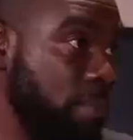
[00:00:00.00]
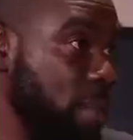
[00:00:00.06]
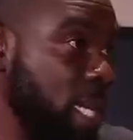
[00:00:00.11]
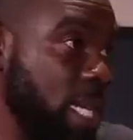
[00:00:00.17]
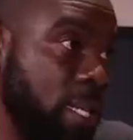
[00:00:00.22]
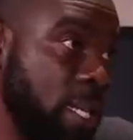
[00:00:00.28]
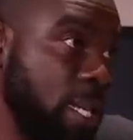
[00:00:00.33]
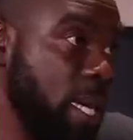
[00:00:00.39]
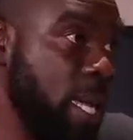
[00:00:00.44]

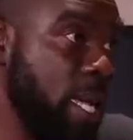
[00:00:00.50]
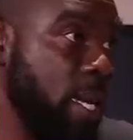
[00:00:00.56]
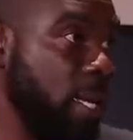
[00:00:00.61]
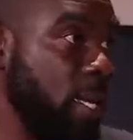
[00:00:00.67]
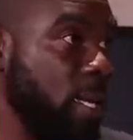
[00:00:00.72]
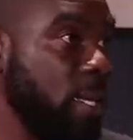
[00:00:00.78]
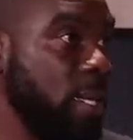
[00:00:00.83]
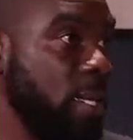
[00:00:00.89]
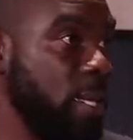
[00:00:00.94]
basically.
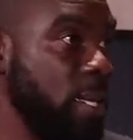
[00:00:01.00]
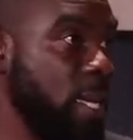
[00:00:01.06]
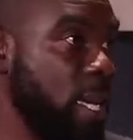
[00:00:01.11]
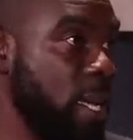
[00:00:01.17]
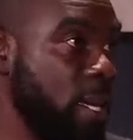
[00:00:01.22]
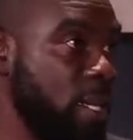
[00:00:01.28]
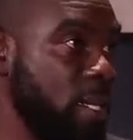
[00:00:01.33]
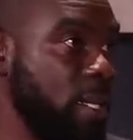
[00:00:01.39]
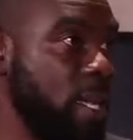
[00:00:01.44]
You
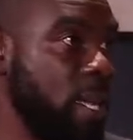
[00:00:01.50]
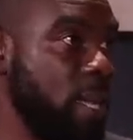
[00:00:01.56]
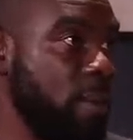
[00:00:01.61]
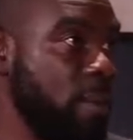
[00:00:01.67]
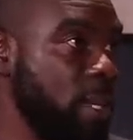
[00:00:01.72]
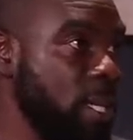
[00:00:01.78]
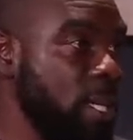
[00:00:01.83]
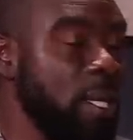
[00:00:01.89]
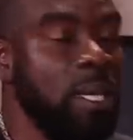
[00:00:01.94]

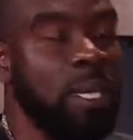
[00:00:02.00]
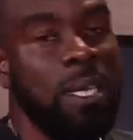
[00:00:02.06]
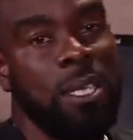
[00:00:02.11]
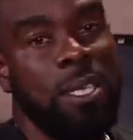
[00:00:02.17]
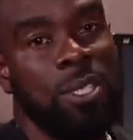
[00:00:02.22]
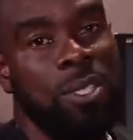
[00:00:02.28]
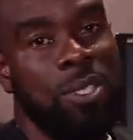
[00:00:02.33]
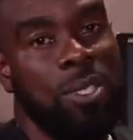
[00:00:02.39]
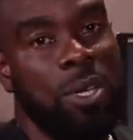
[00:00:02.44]
understand me?
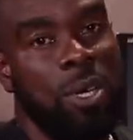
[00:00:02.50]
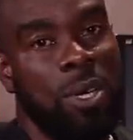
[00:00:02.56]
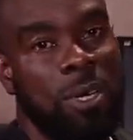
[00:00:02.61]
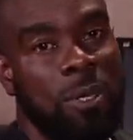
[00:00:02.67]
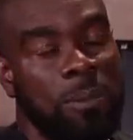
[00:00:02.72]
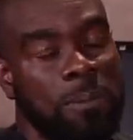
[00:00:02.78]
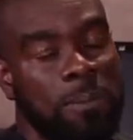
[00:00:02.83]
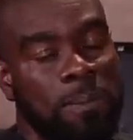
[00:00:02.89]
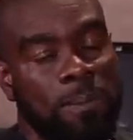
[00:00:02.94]
So,